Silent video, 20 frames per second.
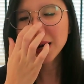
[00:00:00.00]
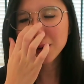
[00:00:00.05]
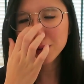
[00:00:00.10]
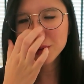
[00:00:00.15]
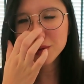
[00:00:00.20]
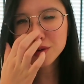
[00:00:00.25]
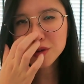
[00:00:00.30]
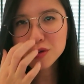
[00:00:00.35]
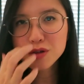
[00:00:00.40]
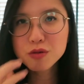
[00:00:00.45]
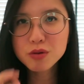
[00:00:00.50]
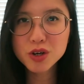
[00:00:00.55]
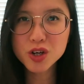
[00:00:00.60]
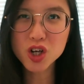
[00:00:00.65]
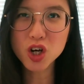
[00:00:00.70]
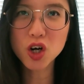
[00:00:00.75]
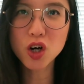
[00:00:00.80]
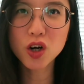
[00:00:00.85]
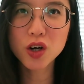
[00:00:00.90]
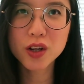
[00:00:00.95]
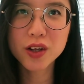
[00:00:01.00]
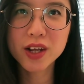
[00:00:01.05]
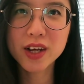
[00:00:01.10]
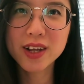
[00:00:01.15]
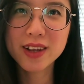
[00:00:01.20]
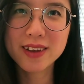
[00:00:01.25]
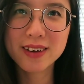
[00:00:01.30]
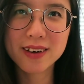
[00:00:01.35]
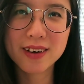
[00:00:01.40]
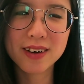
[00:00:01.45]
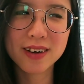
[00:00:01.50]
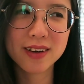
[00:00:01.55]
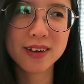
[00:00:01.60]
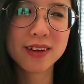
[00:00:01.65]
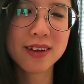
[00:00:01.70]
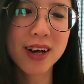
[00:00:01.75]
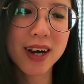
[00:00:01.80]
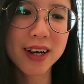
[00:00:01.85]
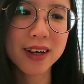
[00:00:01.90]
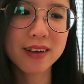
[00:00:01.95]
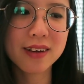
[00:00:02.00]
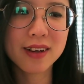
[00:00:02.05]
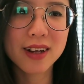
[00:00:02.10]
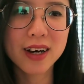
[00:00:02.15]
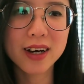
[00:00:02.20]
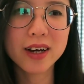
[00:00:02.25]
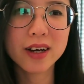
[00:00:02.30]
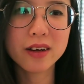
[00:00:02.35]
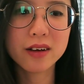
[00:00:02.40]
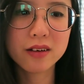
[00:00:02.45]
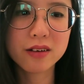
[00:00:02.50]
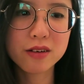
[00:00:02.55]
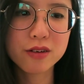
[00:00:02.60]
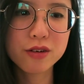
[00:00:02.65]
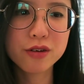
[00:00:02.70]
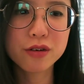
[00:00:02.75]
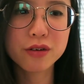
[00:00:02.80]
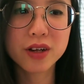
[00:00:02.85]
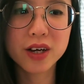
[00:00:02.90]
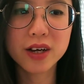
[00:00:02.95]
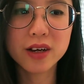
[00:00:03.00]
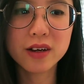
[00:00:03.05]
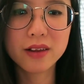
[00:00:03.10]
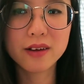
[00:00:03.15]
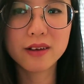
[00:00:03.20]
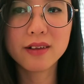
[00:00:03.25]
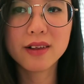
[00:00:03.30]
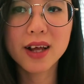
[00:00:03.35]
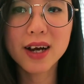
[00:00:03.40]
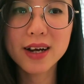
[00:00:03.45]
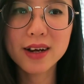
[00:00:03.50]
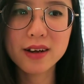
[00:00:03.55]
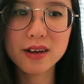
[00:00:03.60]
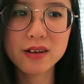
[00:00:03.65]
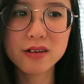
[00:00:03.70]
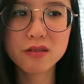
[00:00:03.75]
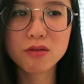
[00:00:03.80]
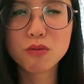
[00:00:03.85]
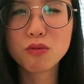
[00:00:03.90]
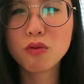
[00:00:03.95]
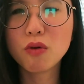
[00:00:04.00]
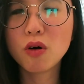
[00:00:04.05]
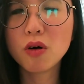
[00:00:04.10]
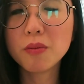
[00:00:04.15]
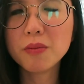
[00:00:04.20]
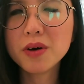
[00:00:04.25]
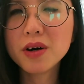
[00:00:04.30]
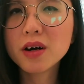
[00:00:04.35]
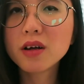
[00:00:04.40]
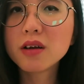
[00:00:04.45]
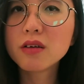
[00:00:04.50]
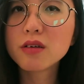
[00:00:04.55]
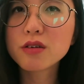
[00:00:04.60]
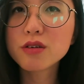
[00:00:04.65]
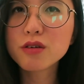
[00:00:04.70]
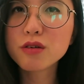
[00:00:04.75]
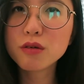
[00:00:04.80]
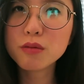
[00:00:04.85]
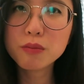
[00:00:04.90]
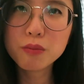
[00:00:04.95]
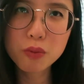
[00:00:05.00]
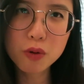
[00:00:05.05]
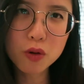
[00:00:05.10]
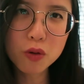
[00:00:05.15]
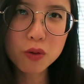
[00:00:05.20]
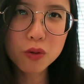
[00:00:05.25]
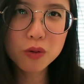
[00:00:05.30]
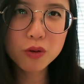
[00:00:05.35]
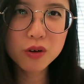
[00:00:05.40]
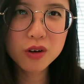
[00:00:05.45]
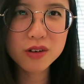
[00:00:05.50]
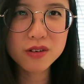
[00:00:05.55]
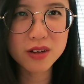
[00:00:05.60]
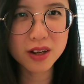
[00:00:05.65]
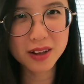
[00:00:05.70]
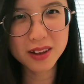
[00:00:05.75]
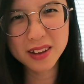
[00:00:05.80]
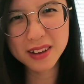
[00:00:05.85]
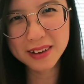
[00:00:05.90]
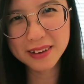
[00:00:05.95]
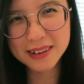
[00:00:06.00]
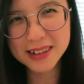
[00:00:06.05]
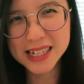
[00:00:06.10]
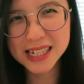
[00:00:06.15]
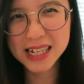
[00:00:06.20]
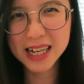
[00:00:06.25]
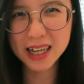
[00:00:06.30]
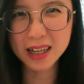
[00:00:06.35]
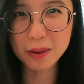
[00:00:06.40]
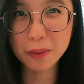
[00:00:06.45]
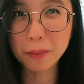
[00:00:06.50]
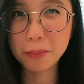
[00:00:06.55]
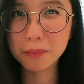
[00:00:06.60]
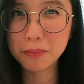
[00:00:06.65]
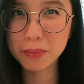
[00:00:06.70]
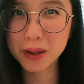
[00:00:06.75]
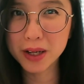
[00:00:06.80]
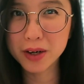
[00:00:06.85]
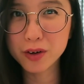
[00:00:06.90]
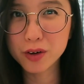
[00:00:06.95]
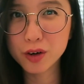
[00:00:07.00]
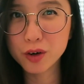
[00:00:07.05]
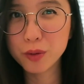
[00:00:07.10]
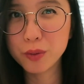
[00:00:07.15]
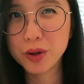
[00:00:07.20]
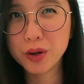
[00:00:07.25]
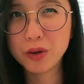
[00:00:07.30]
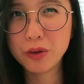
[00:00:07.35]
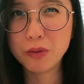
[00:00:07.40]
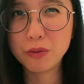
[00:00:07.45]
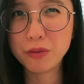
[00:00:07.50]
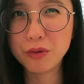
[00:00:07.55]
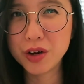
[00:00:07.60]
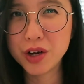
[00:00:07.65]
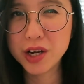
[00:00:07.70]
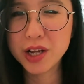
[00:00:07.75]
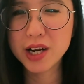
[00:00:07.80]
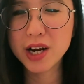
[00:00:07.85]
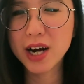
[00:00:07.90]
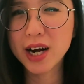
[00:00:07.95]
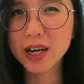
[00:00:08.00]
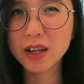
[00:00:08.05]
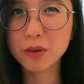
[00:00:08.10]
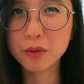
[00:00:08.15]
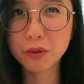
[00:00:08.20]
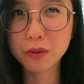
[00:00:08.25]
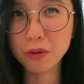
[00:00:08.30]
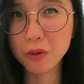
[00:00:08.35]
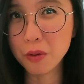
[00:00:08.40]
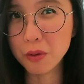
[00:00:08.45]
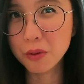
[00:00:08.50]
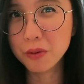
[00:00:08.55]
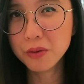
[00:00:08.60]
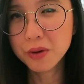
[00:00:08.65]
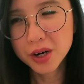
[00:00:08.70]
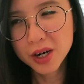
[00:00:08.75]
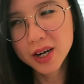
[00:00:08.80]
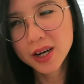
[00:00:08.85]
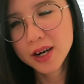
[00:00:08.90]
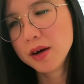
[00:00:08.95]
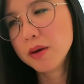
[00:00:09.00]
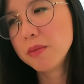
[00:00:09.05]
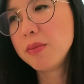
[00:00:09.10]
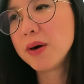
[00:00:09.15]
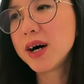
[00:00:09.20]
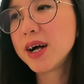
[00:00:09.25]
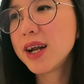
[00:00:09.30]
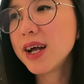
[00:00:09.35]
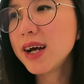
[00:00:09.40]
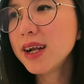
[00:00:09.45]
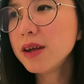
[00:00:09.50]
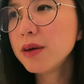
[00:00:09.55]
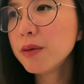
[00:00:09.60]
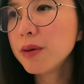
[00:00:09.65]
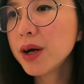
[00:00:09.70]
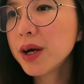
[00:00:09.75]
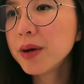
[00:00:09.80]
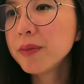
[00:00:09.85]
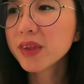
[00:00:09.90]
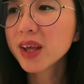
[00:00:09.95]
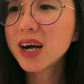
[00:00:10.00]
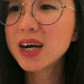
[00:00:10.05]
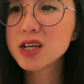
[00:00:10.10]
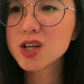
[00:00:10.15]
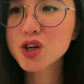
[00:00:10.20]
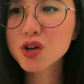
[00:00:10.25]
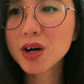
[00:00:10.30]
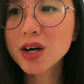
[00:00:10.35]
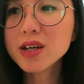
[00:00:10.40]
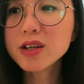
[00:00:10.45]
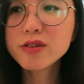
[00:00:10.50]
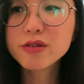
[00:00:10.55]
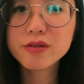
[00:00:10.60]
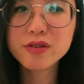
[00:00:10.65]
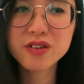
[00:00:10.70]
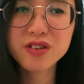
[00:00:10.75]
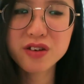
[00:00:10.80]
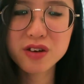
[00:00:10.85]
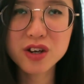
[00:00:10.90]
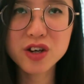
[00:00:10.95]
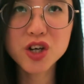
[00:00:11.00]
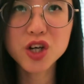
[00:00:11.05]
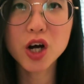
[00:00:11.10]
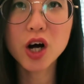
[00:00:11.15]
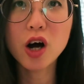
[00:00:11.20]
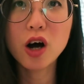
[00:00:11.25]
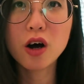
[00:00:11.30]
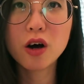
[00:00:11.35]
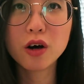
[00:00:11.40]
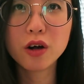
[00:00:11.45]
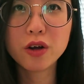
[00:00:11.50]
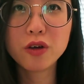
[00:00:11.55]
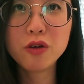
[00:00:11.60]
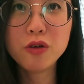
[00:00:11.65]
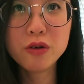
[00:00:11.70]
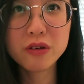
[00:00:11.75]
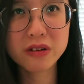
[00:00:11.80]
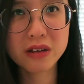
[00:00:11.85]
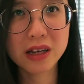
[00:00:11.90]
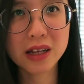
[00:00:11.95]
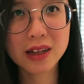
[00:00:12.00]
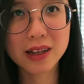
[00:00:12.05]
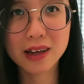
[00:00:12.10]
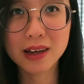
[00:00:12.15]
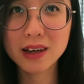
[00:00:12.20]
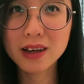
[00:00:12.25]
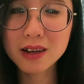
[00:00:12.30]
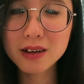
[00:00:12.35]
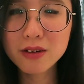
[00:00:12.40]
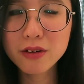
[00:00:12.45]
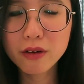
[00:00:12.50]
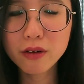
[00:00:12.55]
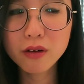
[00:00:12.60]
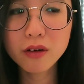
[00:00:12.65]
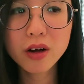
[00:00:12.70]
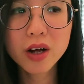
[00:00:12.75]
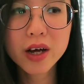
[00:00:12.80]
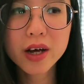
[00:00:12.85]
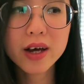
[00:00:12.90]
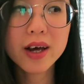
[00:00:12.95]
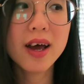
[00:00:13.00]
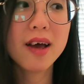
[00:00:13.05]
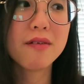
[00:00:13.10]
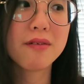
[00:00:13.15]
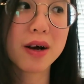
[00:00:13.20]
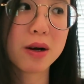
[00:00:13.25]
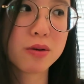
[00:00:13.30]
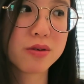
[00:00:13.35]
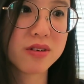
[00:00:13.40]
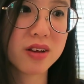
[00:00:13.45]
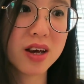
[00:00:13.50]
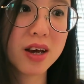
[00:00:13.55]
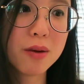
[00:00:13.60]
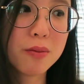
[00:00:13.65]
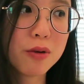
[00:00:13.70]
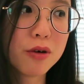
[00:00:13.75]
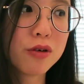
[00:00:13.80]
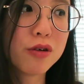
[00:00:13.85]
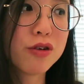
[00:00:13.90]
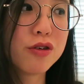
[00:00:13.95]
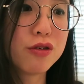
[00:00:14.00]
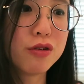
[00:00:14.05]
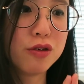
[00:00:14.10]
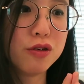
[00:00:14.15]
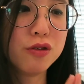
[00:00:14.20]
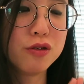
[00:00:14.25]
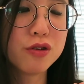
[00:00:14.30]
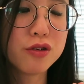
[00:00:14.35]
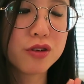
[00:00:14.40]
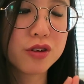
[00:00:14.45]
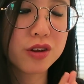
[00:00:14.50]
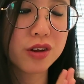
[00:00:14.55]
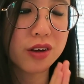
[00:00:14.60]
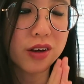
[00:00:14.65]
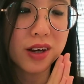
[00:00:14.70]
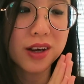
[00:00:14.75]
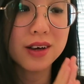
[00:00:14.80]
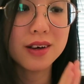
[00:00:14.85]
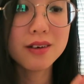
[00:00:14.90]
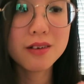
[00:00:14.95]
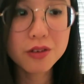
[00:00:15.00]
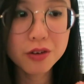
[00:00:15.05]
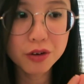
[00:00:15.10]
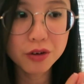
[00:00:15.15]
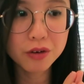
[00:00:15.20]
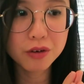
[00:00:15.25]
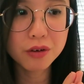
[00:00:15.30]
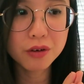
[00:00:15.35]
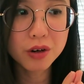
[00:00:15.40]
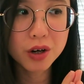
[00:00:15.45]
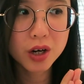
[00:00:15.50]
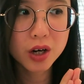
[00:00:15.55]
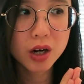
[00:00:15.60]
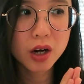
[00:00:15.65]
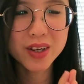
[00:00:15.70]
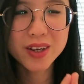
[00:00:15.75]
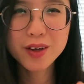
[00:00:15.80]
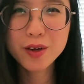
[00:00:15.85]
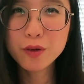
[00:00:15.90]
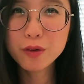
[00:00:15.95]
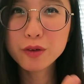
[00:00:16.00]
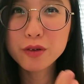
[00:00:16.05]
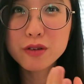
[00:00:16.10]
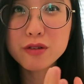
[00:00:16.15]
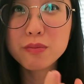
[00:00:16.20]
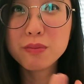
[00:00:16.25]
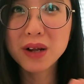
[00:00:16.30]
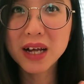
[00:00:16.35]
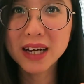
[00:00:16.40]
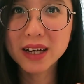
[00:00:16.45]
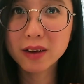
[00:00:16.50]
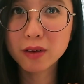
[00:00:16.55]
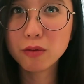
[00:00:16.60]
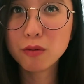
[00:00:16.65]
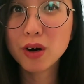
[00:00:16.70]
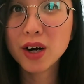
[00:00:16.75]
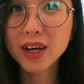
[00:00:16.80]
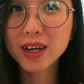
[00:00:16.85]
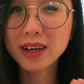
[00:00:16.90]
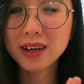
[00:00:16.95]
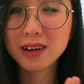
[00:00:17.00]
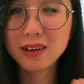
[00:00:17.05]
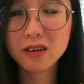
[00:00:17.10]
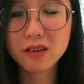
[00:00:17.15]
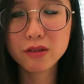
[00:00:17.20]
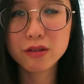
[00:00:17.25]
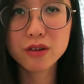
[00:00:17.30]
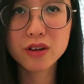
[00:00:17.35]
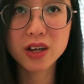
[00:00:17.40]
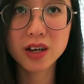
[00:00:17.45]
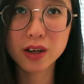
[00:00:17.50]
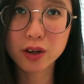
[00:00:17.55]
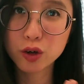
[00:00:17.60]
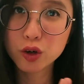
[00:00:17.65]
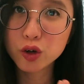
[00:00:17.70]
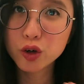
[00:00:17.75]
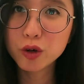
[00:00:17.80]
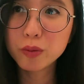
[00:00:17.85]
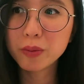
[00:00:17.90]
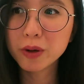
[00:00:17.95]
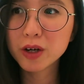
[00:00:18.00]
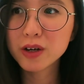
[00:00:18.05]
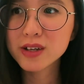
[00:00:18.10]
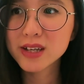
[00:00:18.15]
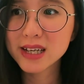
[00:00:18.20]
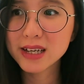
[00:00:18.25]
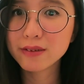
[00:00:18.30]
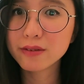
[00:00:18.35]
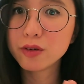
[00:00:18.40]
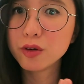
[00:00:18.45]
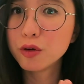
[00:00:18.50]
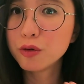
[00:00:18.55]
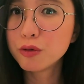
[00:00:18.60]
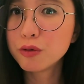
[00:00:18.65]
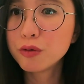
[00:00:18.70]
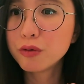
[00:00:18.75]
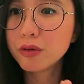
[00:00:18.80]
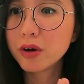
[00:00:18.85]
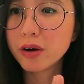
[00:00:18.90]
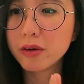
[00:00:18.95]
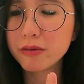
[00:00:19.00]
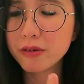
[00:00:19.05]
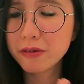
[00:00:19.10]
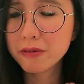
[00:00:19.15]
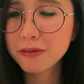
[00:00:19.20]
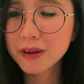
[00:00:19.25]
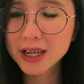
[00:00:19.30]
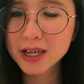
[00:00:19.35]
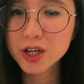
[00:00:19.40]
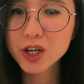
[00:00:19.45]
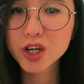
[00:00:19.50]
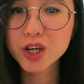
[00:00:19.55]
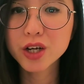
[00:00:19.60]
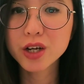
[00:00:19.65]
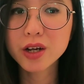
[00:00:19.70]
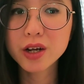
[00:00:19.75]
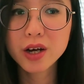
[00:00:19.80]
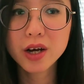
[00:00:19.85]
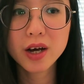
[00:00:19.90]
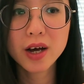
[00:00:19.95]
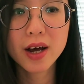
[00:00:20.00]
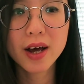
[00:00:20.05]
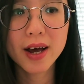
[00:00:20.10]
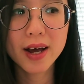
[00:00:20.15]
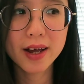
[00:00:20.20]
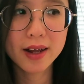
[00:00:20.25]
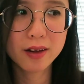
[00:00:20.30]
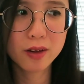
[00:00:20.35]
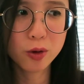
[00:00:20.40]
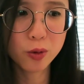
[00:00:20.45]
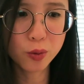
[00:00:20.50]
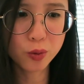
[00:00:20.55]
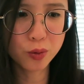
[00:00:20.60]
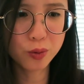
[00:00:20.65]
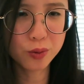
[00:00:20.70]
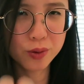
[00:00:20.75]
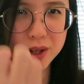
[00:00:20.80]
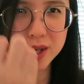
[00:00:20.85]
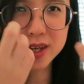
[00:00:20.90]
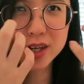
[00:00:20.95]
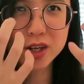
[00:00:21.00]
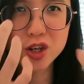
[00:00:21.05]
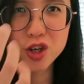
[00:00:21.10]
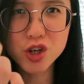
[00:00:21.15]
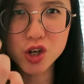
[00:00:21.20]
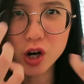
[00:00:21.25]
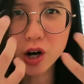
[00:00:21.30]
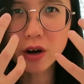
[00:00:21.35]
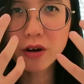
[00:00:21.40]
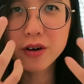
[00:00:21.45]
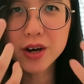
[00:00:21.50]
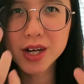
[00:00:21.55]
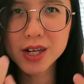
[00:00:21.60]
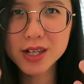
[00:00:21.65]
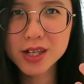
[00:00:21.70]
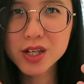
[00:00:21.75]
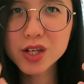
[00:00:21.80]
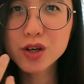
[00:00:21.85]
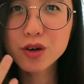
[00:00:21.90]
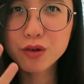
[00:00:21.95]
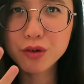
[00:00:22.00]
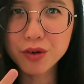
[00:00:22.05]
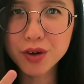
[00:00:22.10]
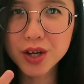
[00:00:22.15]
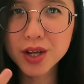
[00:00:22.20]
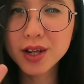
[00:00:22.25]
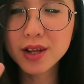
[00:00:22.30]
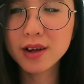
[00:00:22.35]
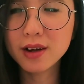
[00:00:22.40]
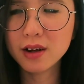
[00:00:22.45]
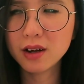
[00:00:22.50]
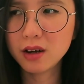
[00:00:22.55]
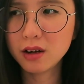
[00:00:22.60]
I also switch on the night light so that the light is warmer and not so blue, because I think it's kind of better when you read it. I don't know, but anyway, I tried to research on using the Kindle, if I was able to use the Kindle, you know, those black and white Kindles that are good because they have no reflection and no like jarring screen